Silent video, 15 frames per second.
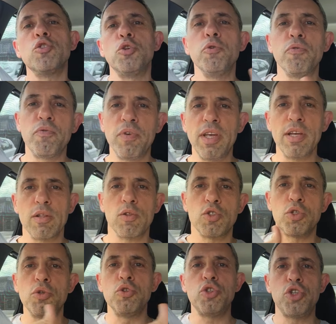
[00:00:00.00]
to feel,
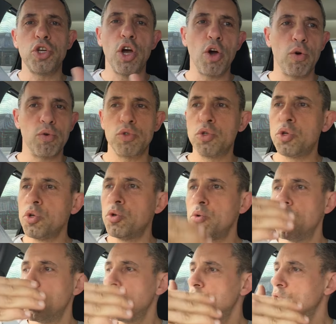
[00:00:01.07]
to show,
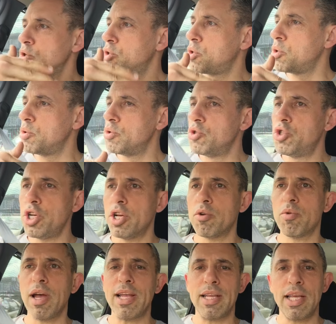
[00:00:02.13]
to
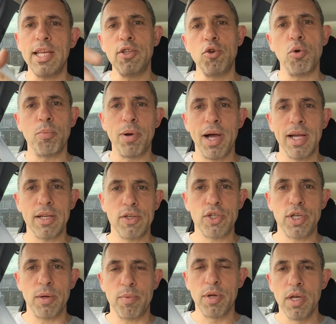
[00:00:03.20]
generate in your
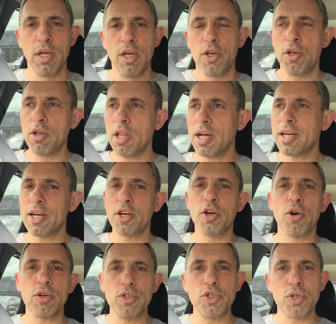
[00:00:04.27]
partnership. You're like a
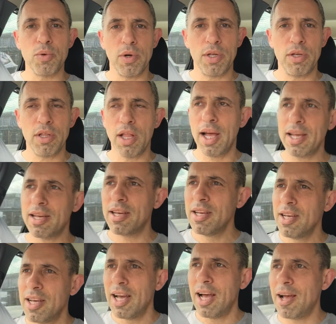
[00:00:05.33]
conduit. You're like
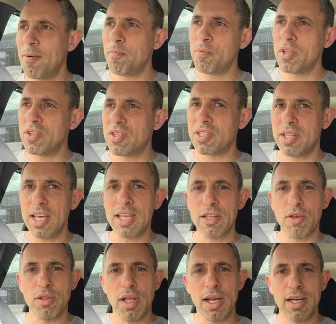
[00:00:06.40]
this
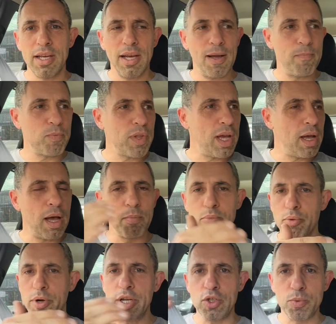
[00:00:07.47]
thing. You're like a
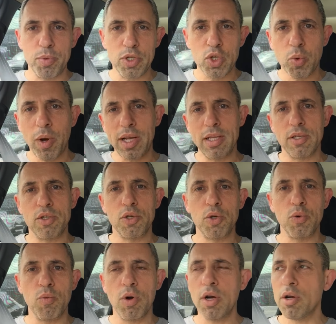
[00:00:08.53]
bridge between the
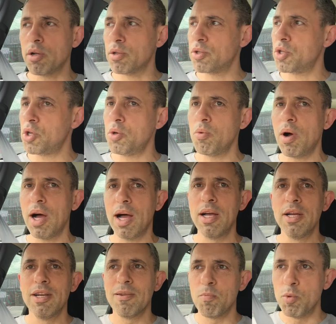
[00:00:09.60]
two worlds. You are
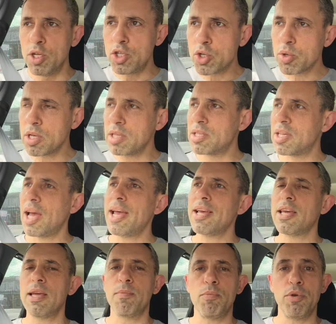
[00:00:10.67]
literally
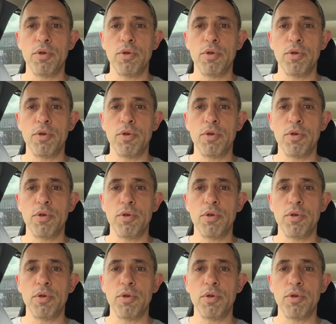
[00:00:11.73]
taking